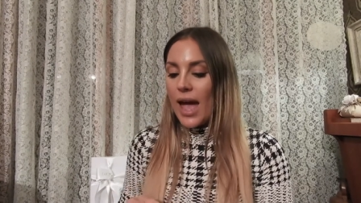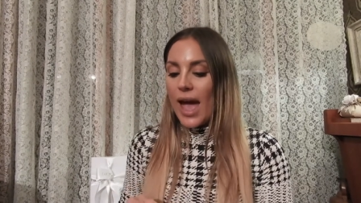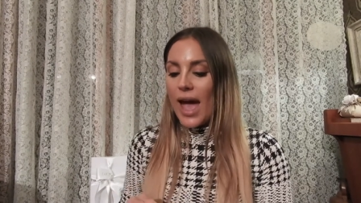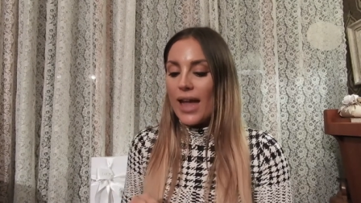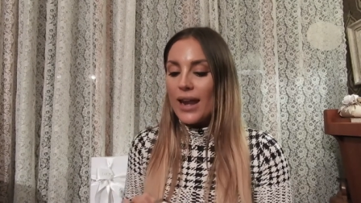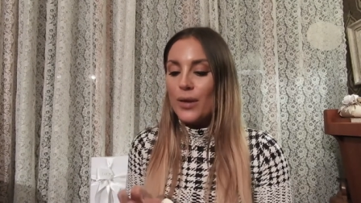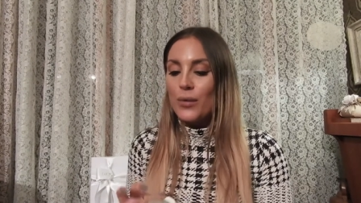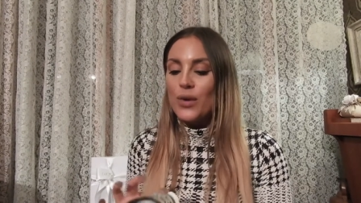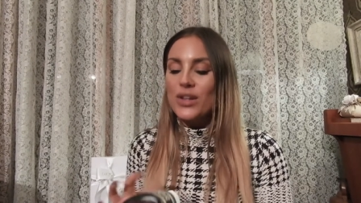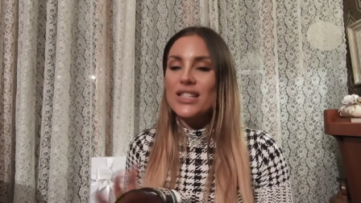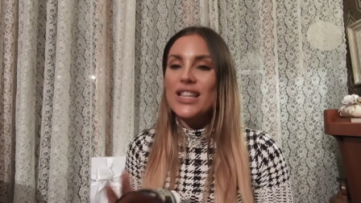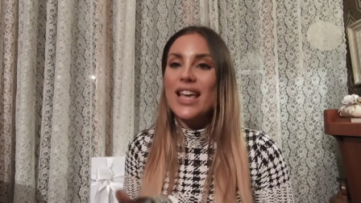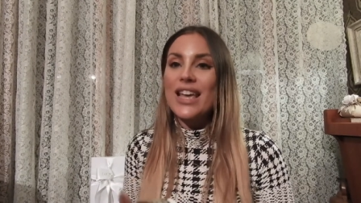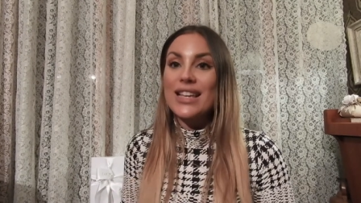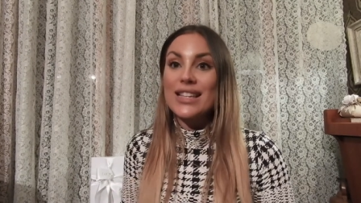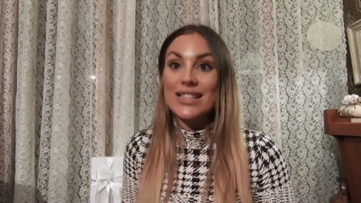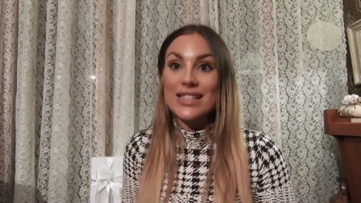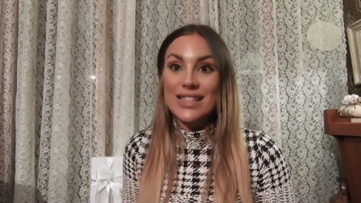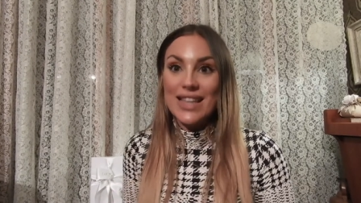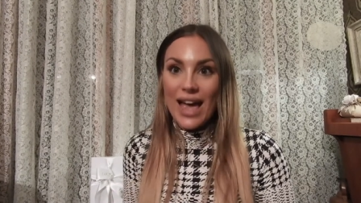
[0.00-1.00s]
and it was
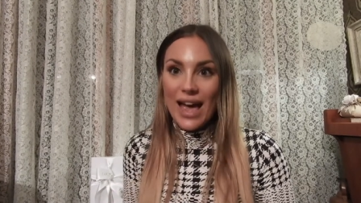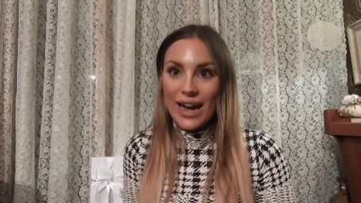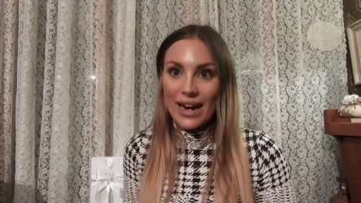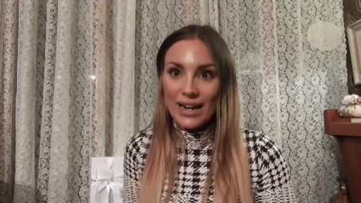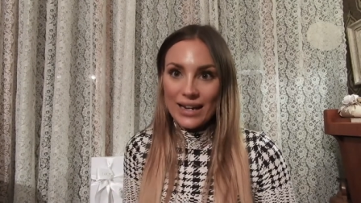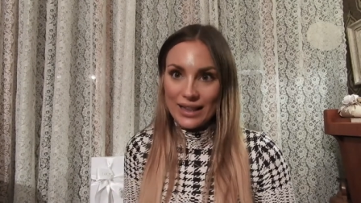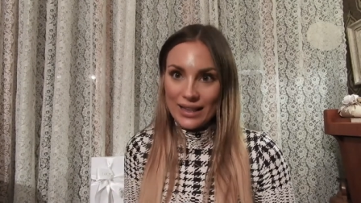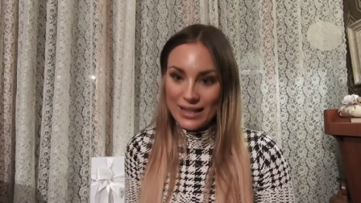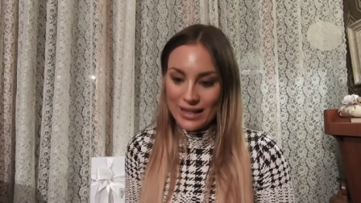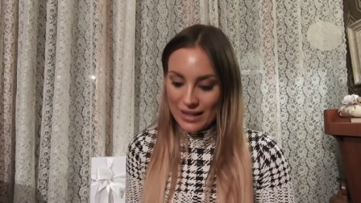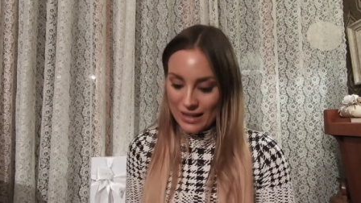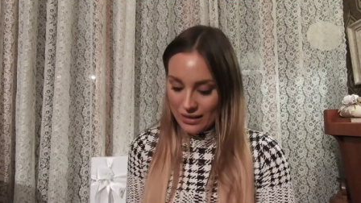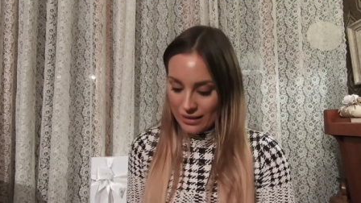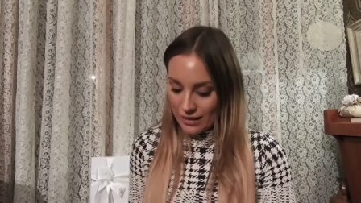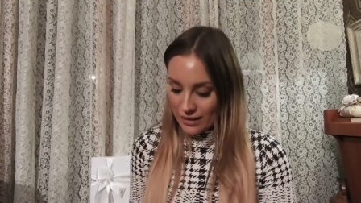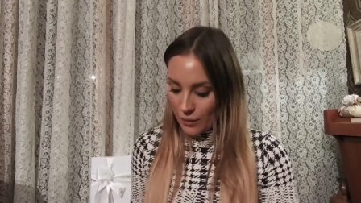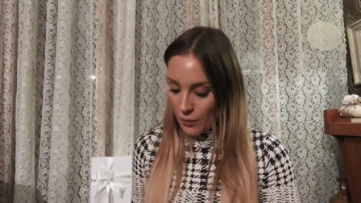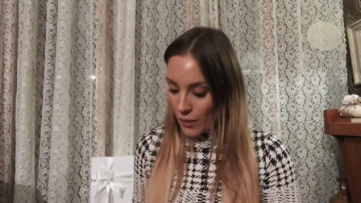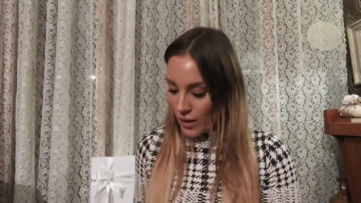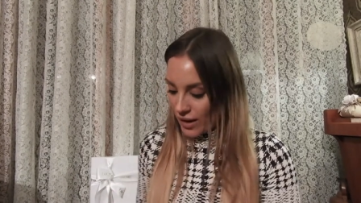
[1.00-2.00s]
exactly
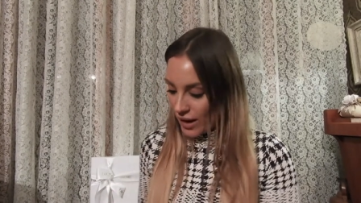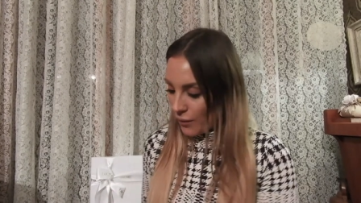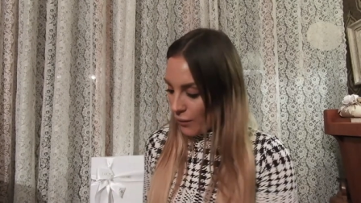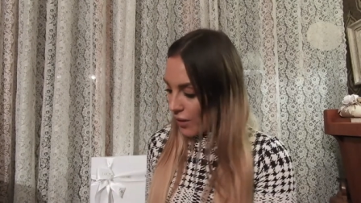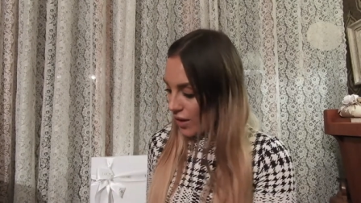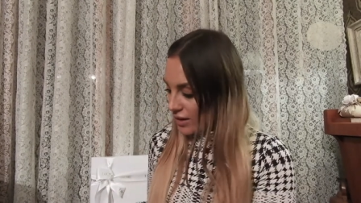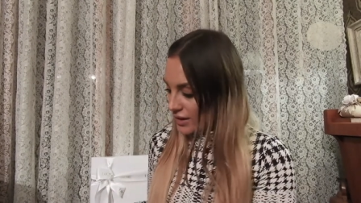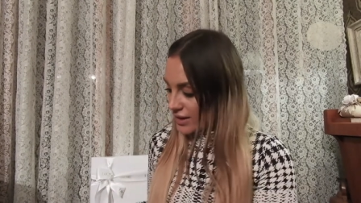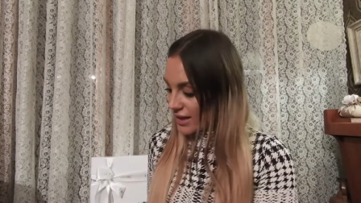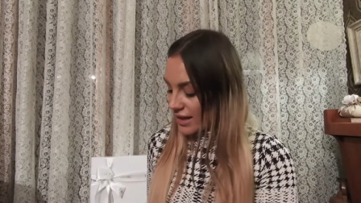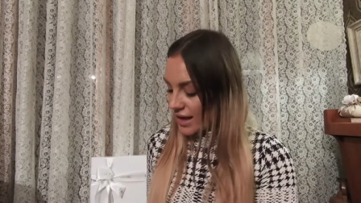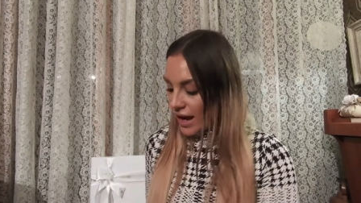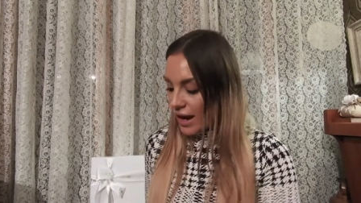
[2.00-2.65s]
the one I wanted